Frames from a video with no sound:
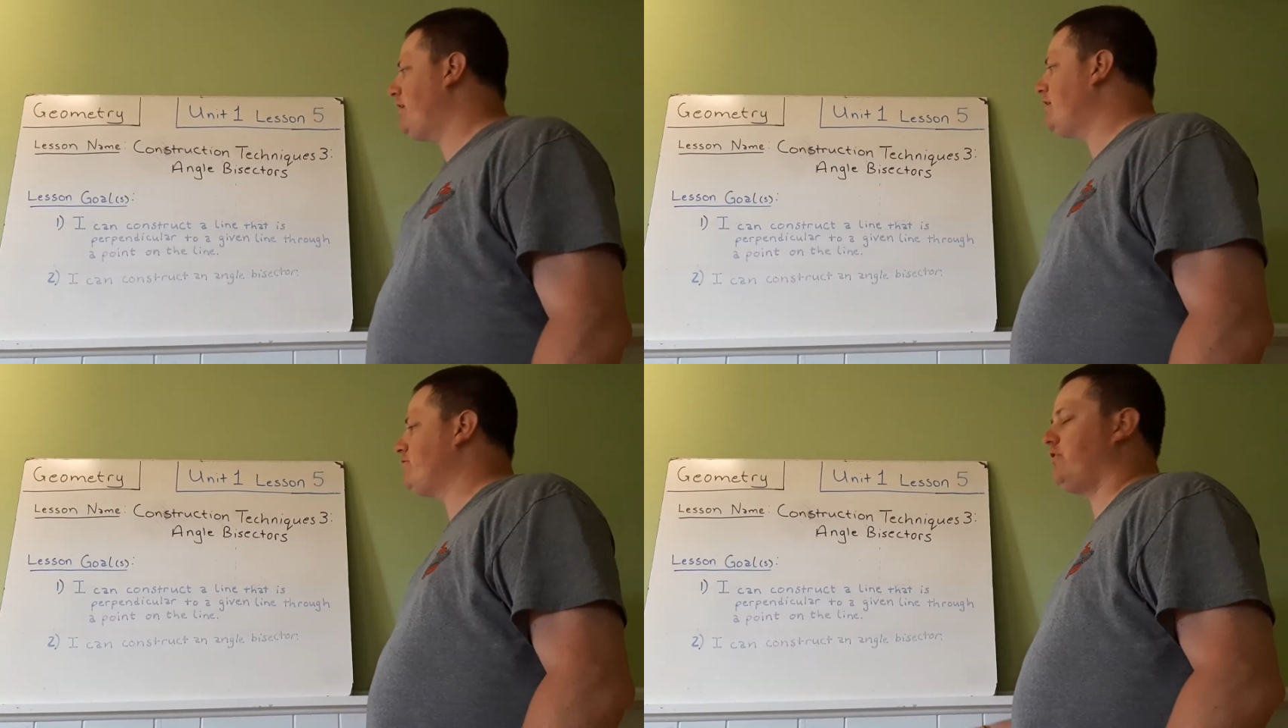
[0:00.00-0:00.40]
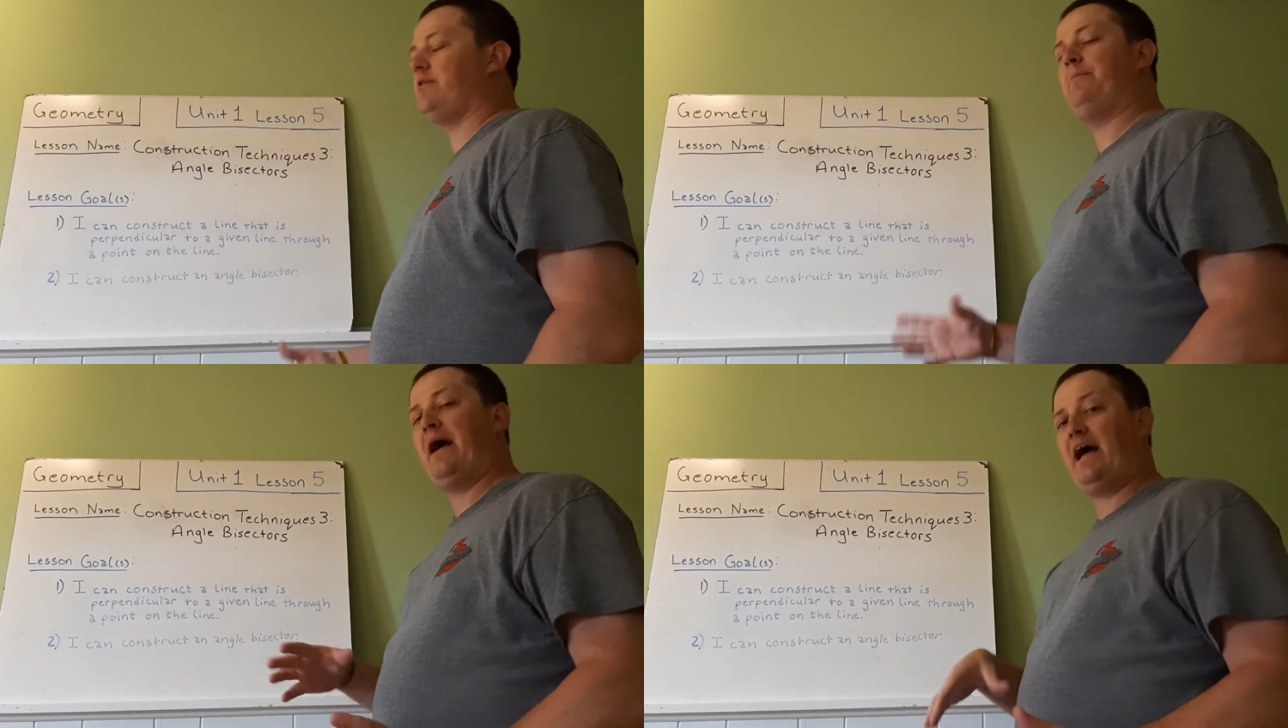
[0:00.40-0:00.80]
So in the
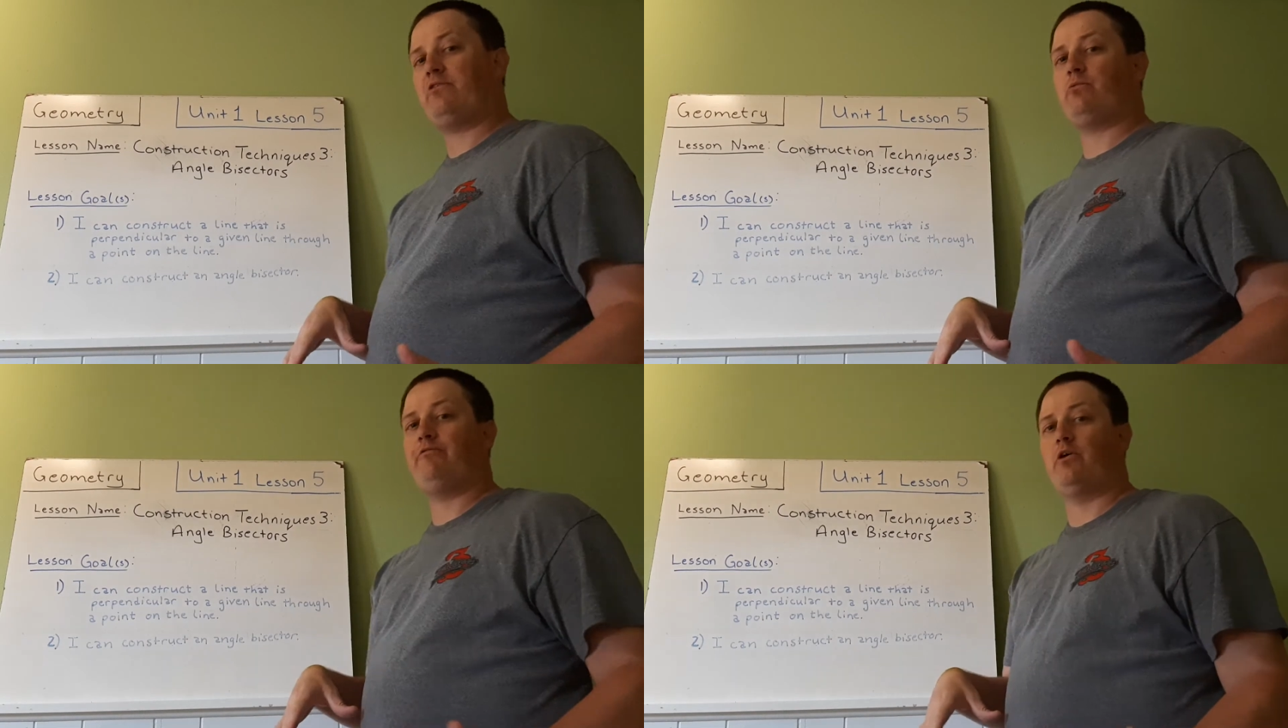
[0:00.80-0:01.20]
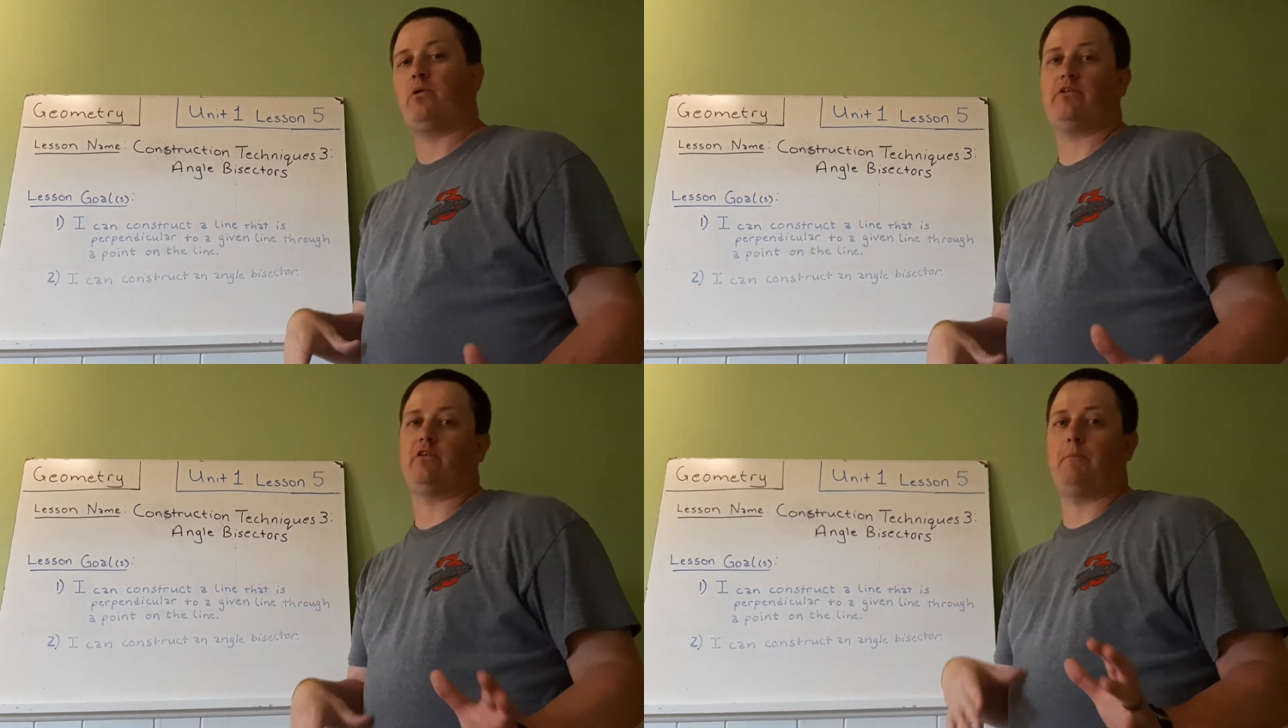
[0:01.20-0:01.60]
past, we
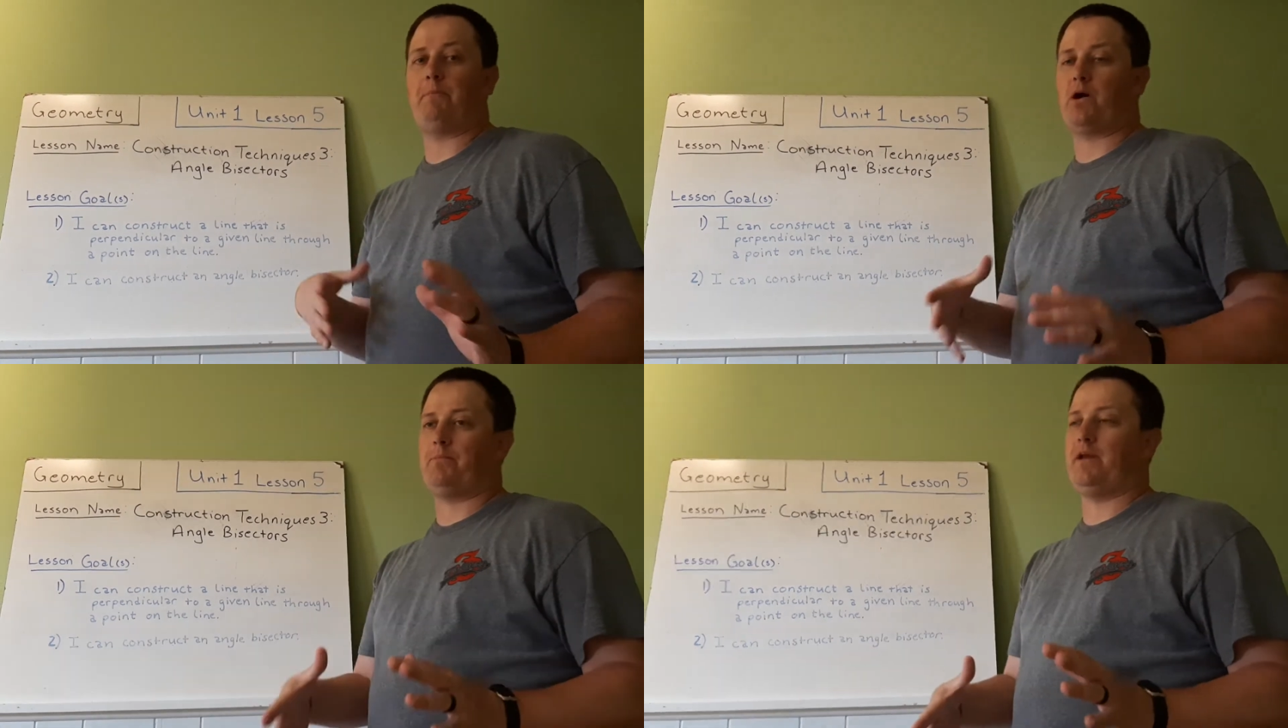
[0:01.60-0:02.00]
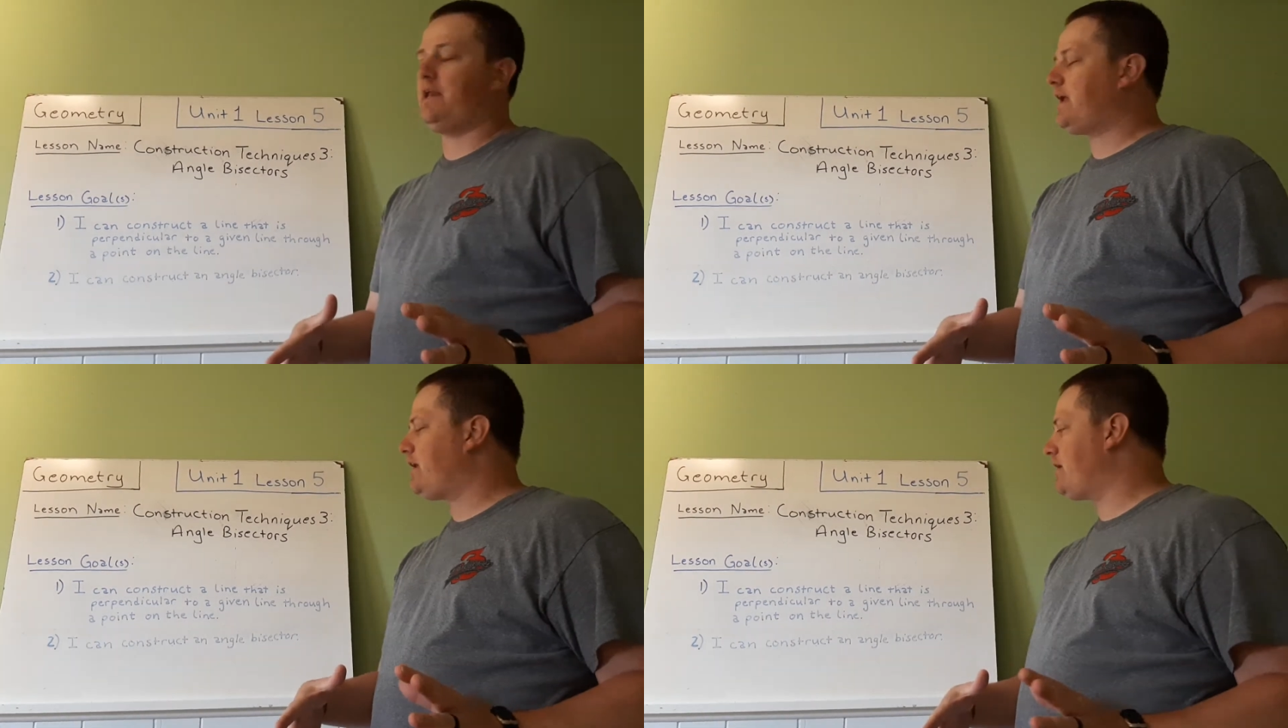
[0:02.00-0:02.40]
focused on
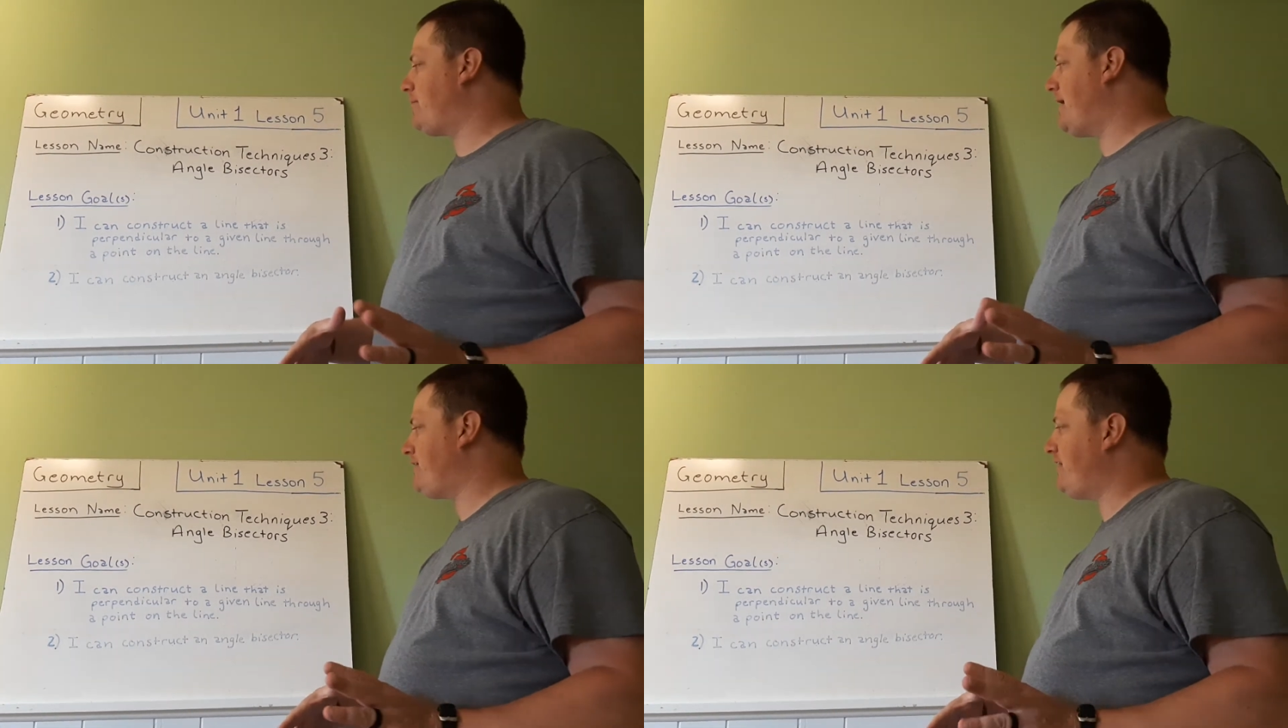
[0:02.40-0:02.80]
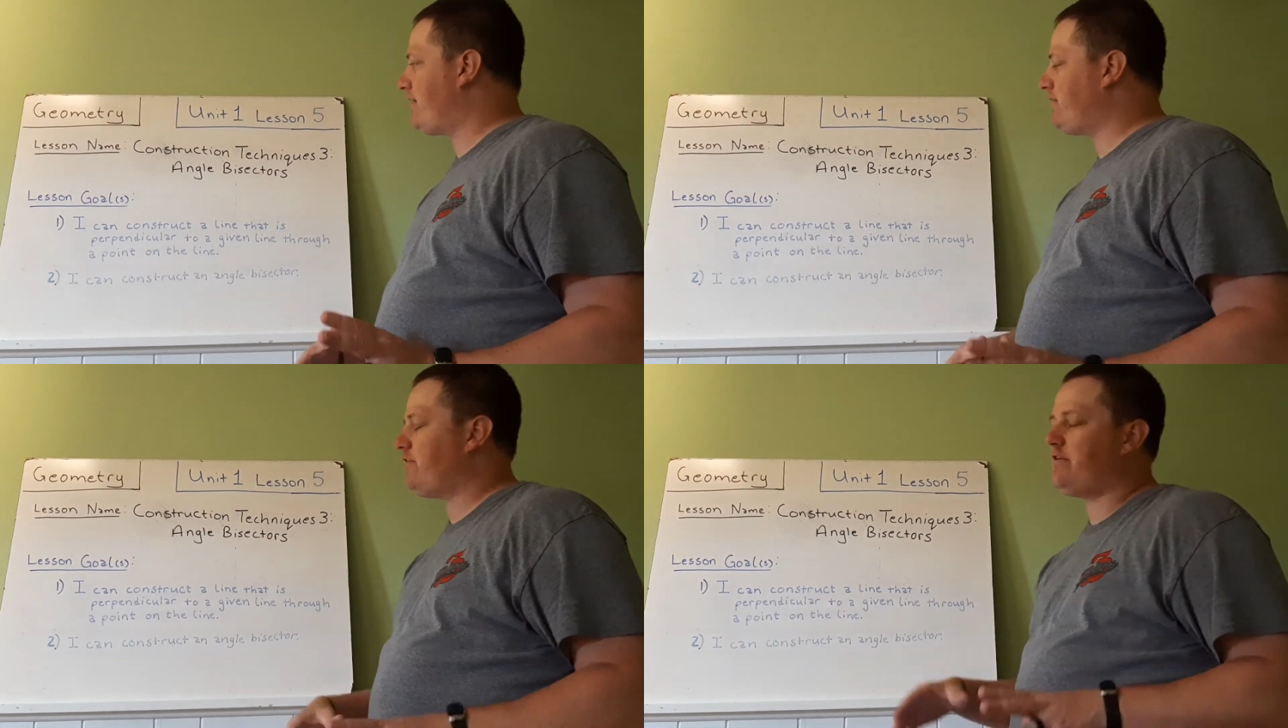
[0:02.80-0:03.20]
perpendicular
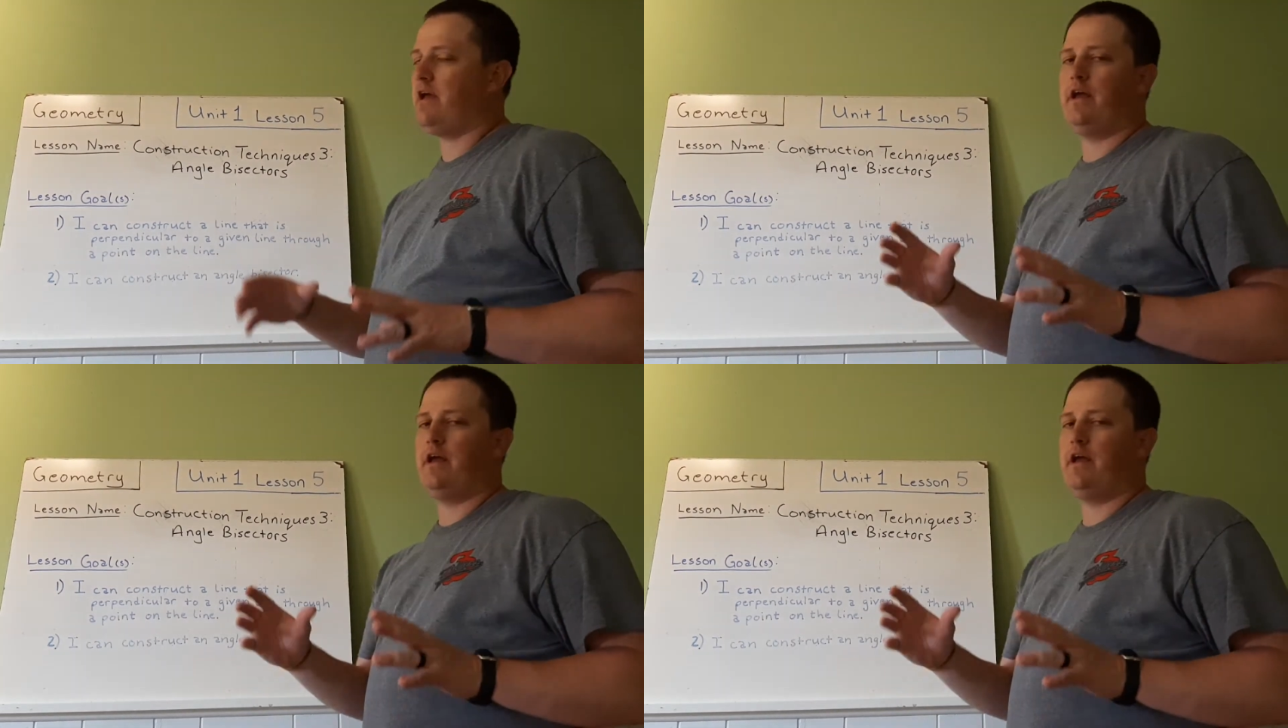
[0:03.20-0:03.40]
bisectors.